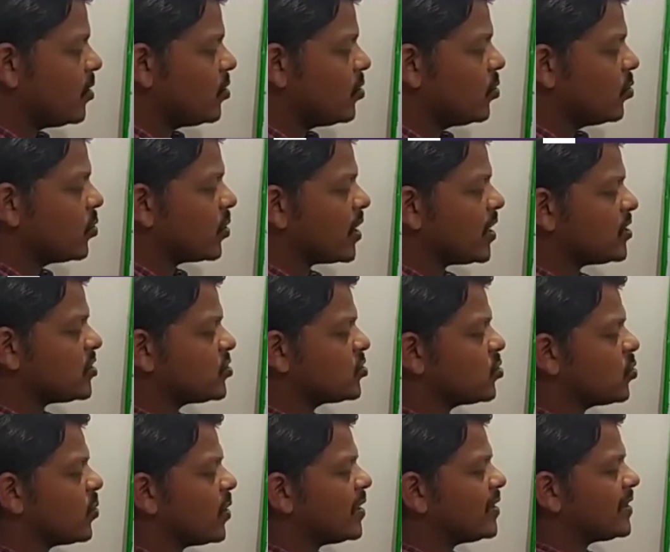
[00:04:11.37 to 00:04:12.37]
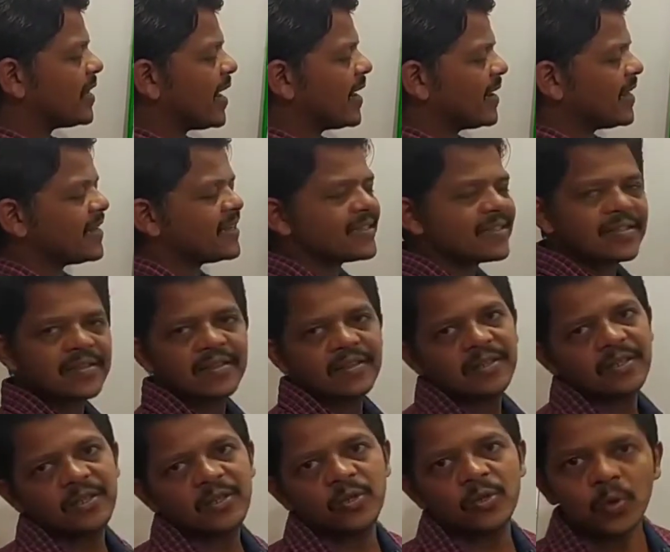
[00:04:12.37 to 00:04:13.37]
2 raised to 1, that is
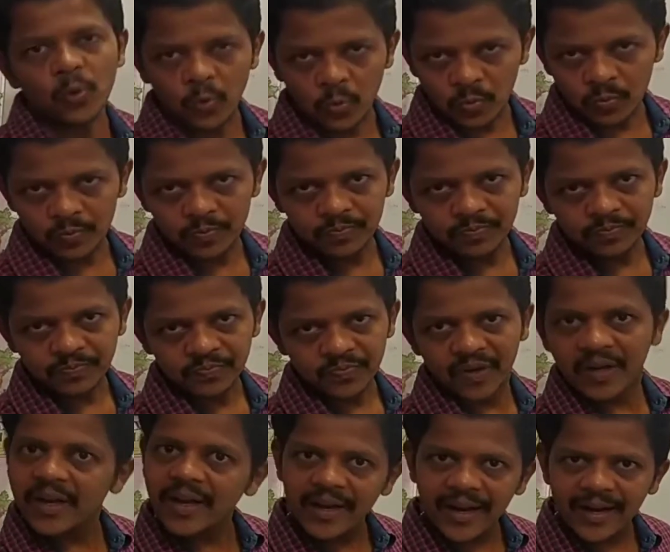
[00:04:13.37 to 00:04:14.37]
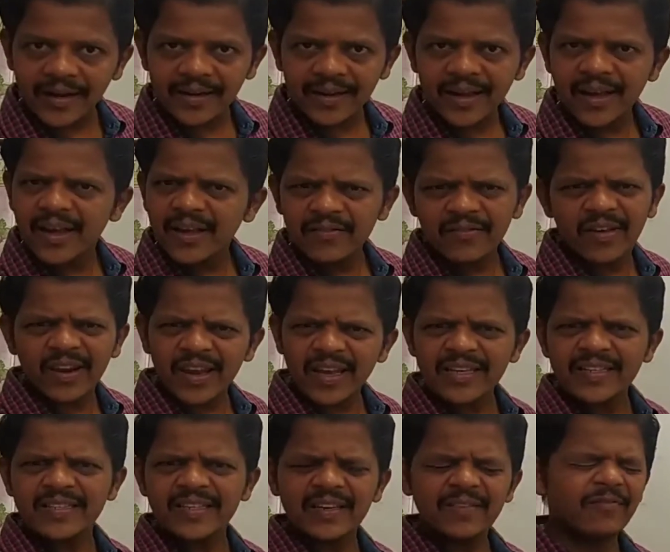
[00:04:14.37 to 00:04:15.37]
2. Correct? Very
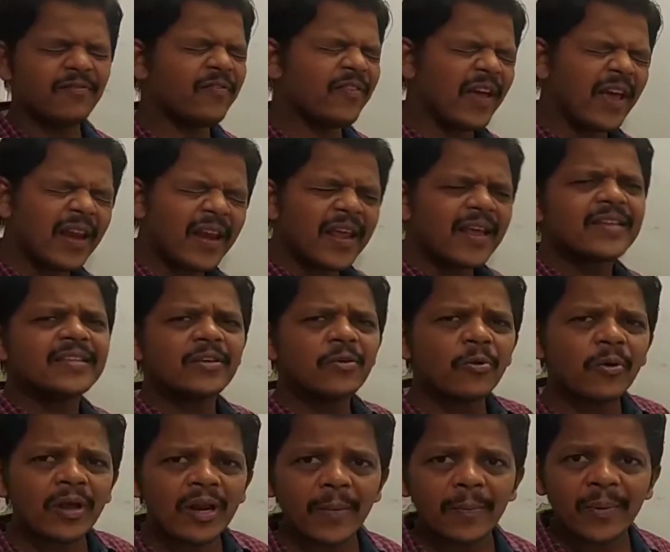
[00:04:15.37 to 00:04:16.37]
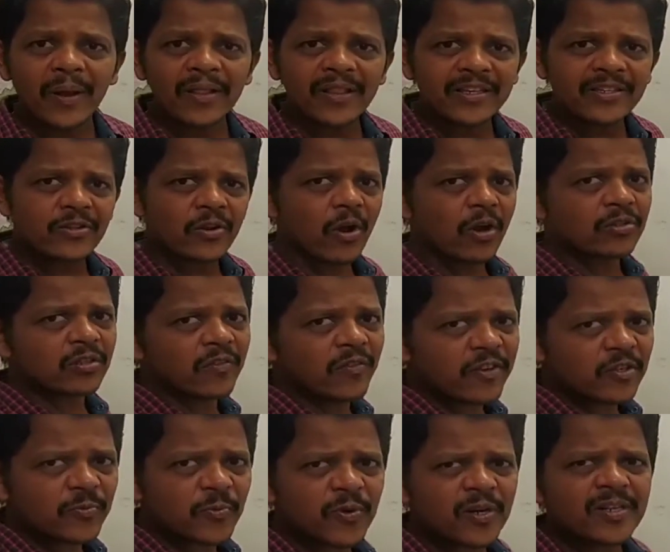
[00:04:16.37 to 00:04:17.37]
easy. Very easy you can apply these laws of
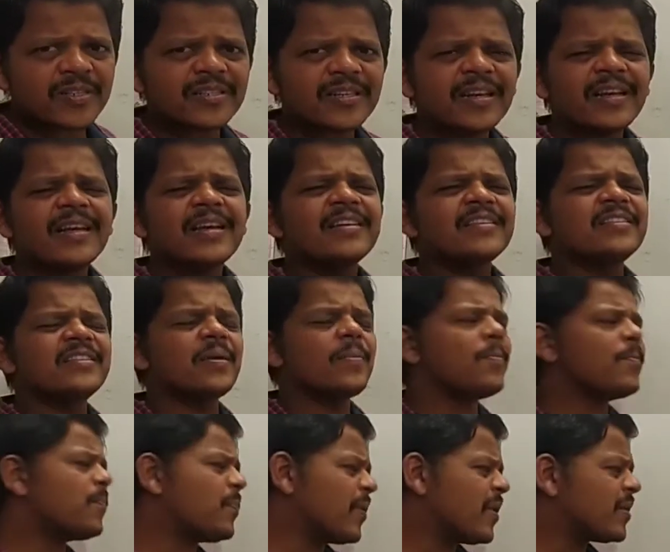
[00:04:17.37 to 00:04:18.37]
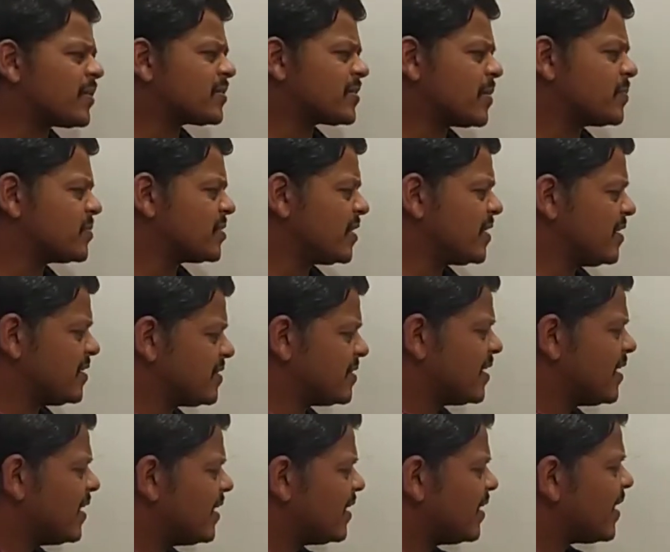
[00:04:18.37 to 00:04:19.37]
exponents. Simple sums it is.
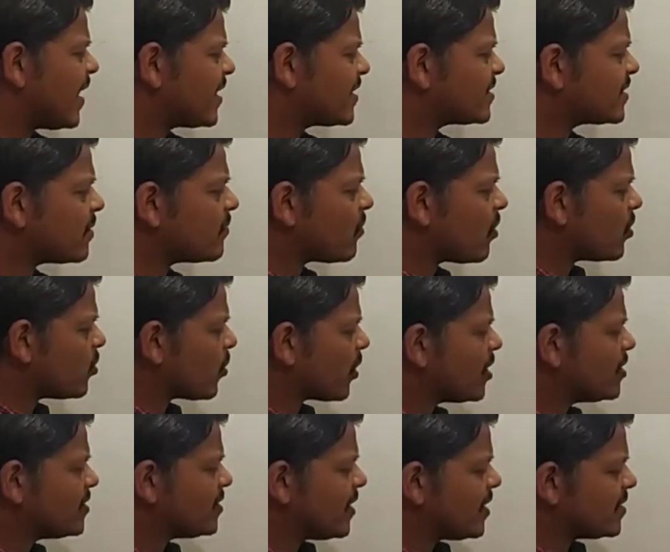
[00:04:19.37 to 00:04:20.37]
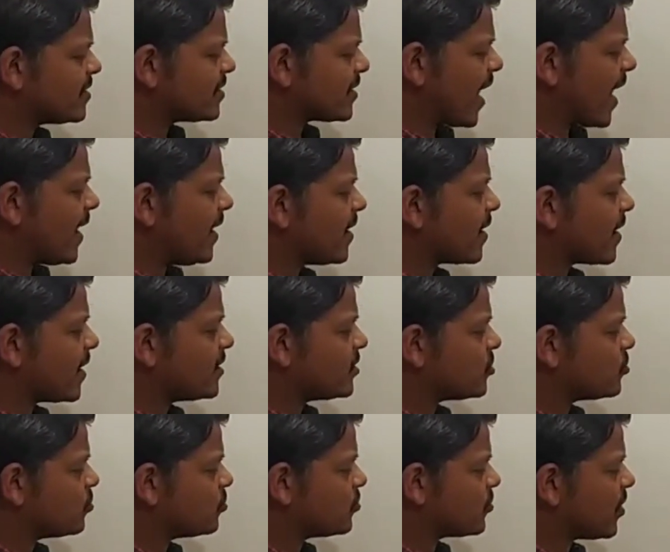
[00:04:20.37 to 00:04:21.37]
Next sum what you can see is 9
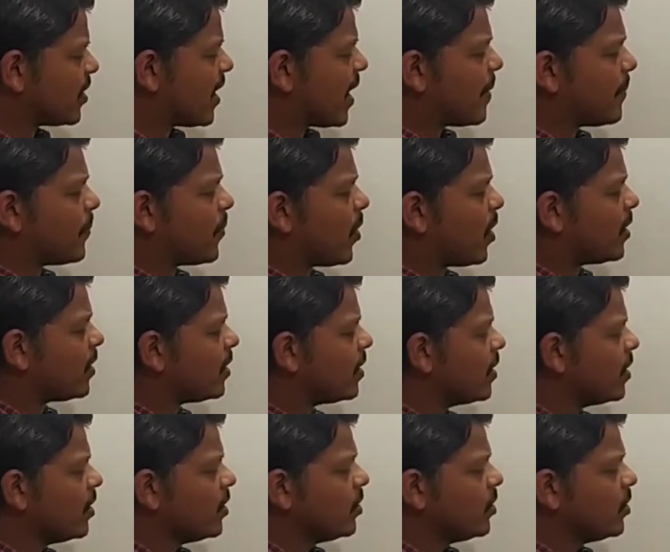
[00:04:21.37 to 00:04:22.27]
raised to 3 upon